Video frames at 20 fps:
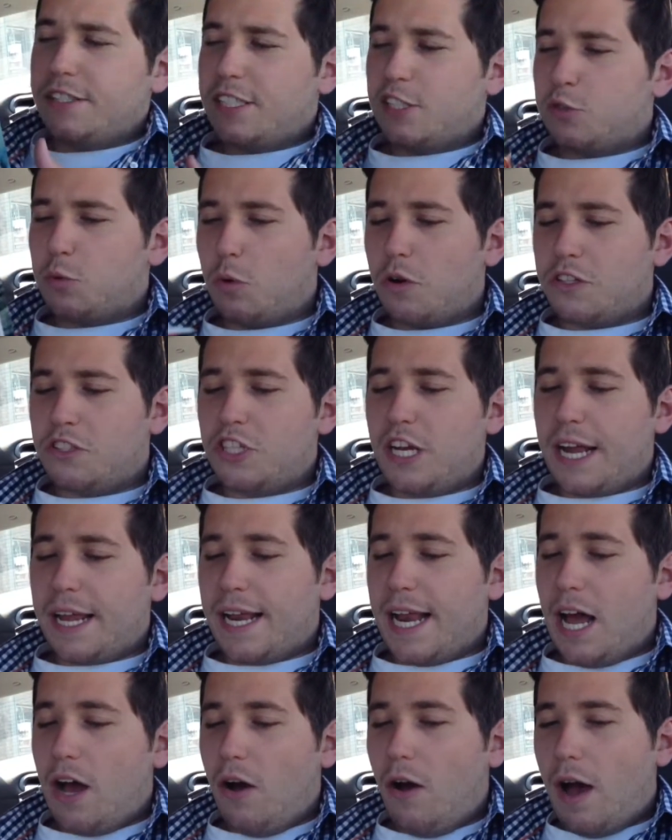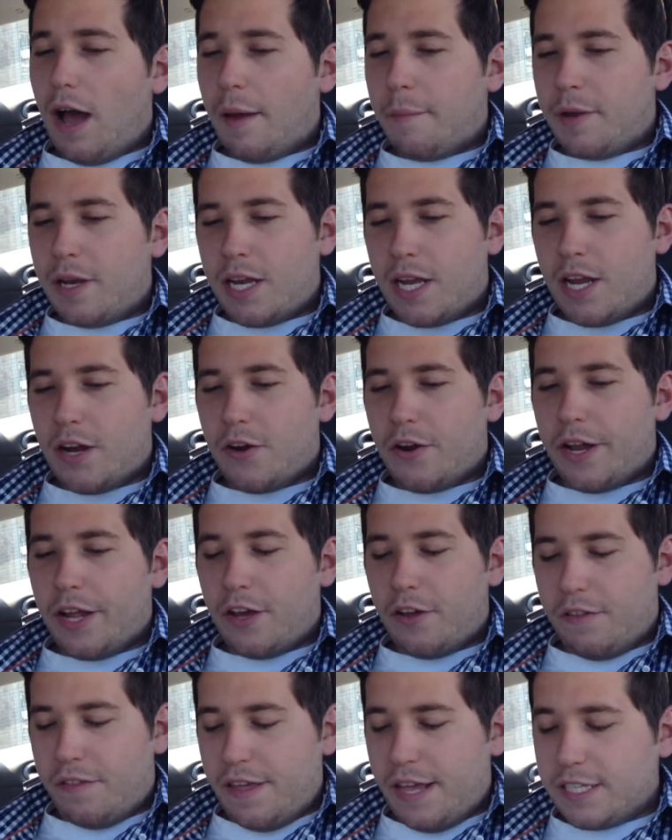that's worth checking out. I've been hearing
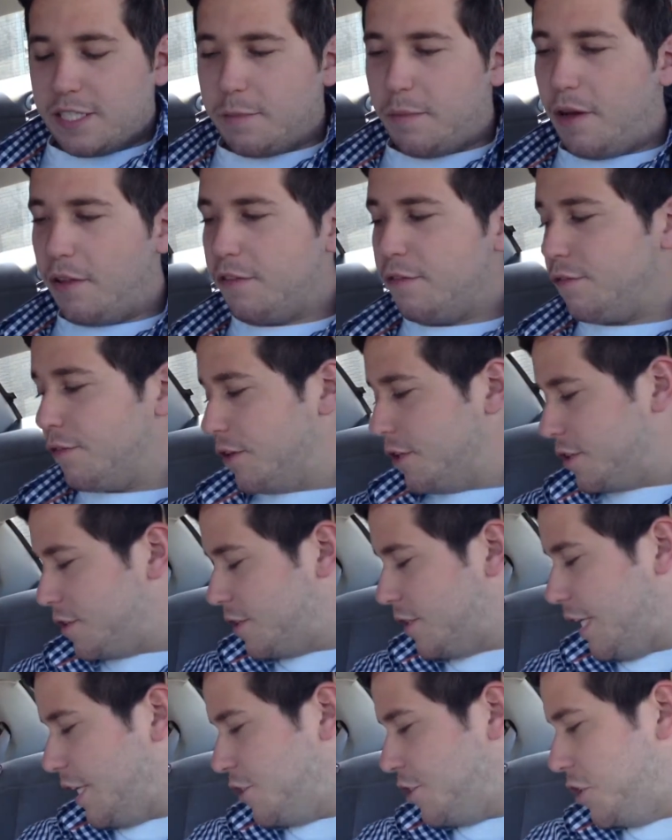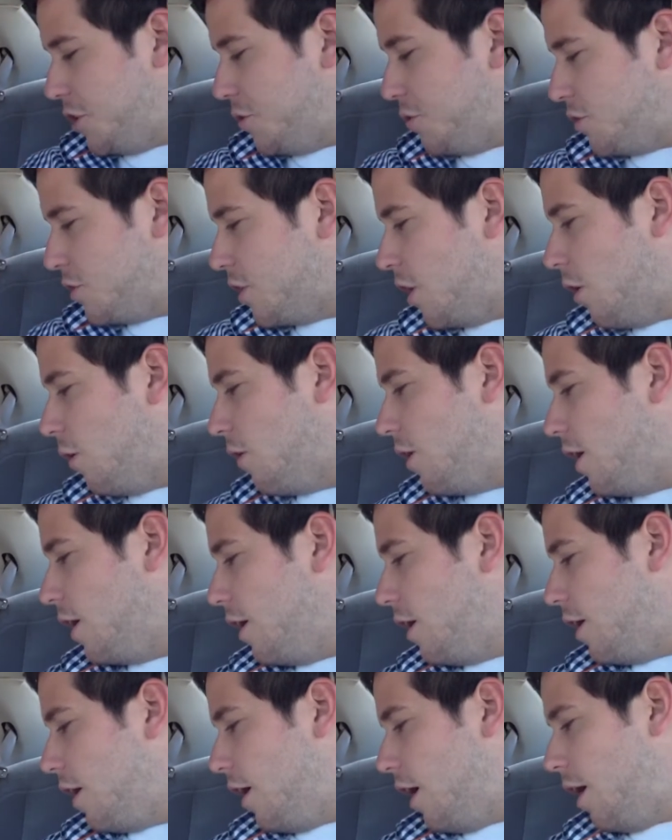good things about the first issue, so
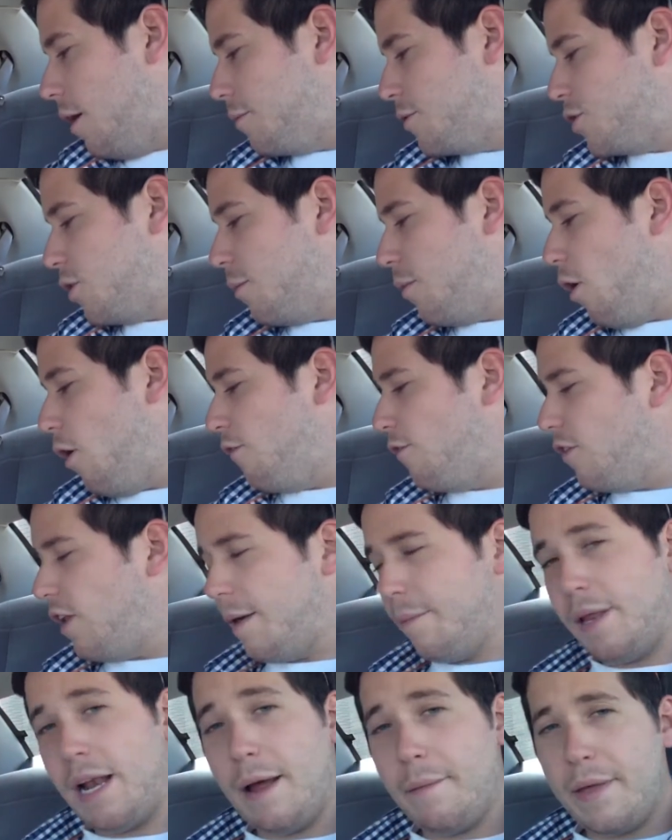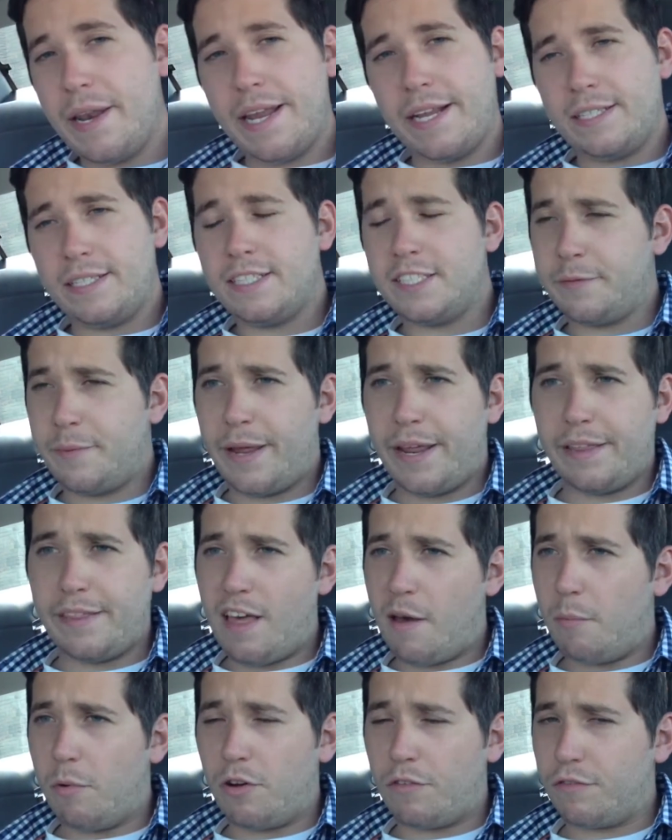um, so I'm hopeful. I mean, I've been anticipating
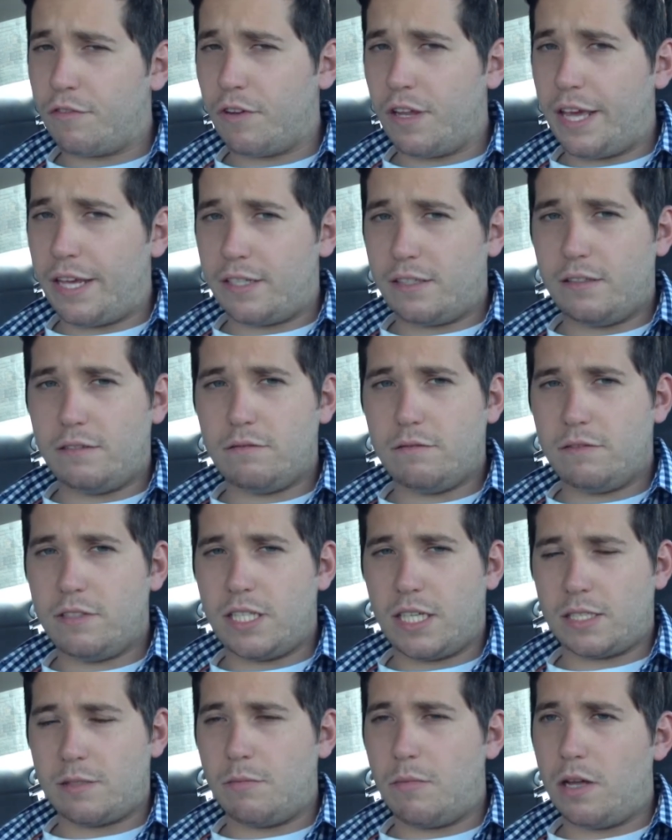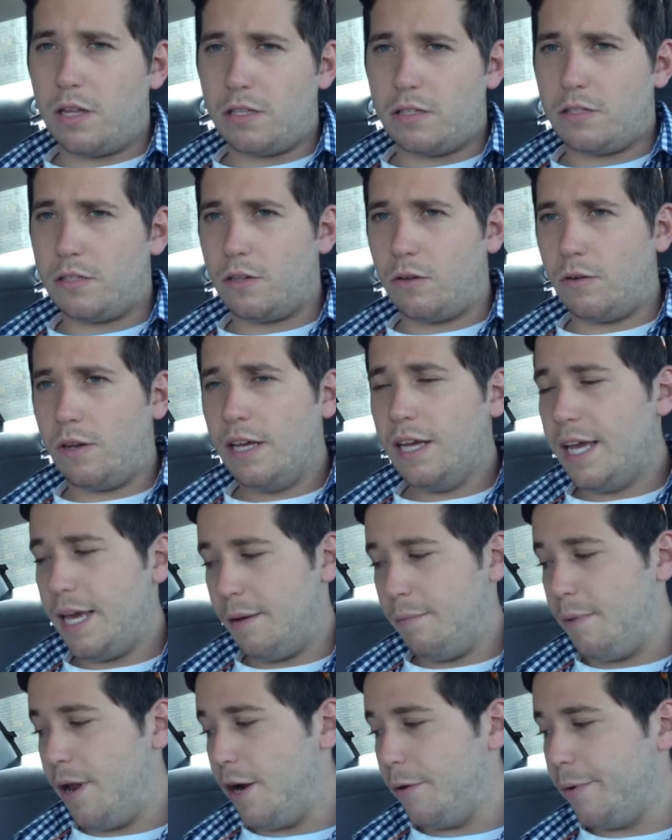that book for like six months, so
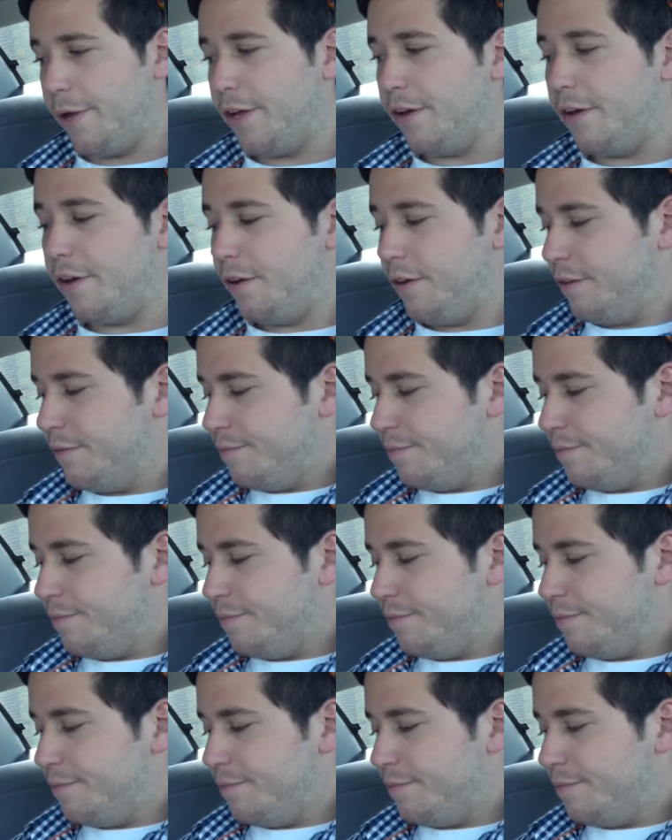it better be good.